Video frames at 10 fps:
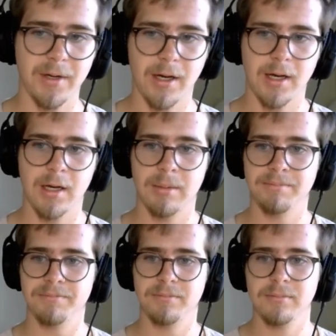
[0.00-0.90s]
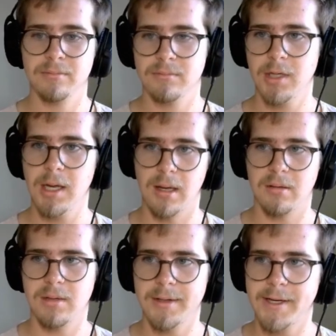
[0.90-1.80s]
Um, yeah,
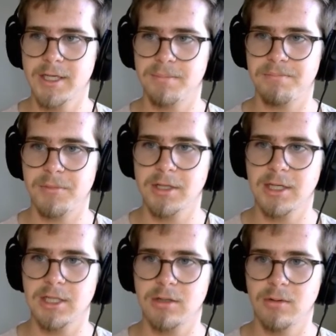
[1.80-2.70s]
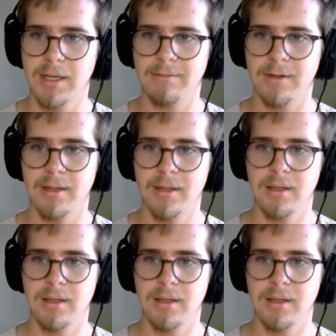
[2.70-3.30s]
that's actually, that's actually a cool level.